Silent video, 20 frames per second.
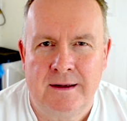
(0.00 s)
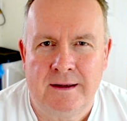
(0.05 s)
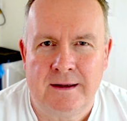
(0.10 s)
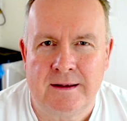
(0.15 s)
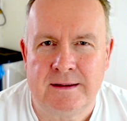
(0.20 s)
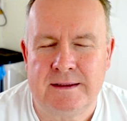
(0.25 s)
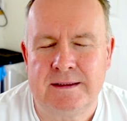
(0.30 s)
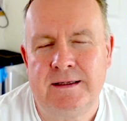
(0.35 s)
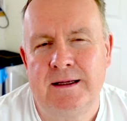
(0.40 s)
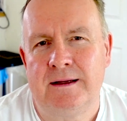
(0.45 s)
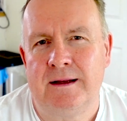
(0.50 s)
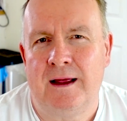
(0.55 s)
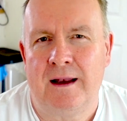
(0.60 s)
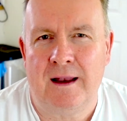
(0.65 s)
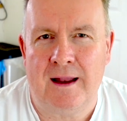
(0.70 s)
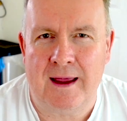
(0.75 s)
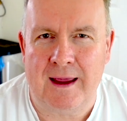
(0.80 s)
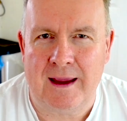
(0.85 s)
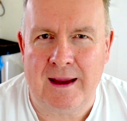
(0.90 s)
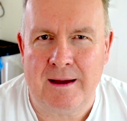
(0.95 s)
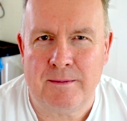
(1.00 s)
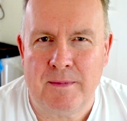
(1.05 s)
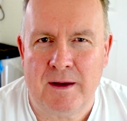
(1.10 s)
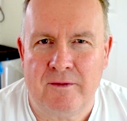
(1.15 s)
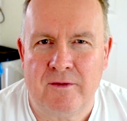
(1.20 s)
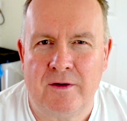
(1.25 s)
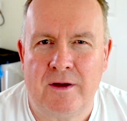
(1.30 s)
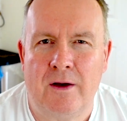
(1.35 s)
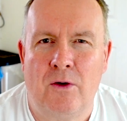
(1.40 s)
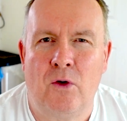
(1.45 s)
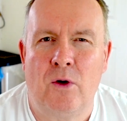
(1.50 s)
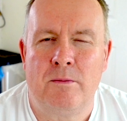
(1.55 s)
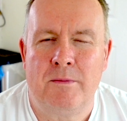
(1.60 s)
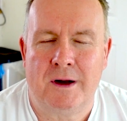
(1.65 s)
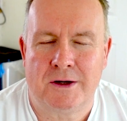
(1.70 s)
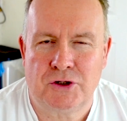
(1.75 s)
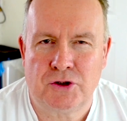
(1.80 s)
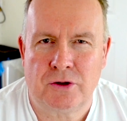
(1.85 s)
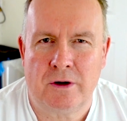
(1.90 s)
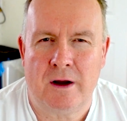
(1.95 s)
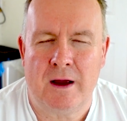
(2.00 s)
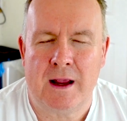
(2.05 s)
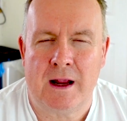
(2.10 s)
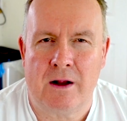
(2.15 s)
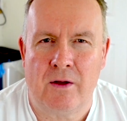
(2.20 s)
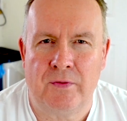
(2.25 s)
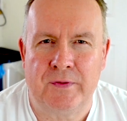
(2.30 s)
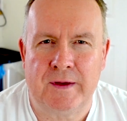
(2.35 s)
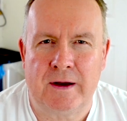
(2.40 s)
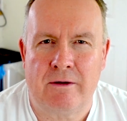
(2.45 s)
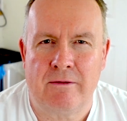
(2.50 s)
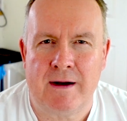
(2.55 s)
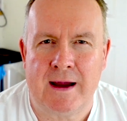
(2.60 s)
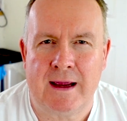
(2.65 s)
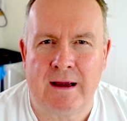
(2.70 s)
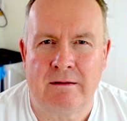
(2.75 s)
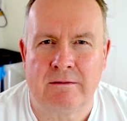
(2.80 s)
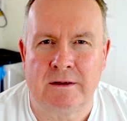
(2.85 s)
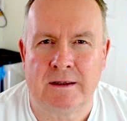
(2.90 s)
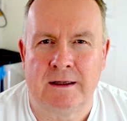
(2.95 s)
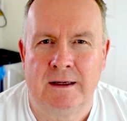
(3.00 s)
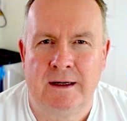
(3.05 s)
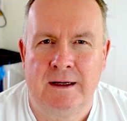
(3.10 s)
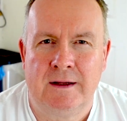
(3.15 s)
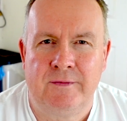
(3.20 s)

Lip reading: until I let him have a go on my trike on the ground.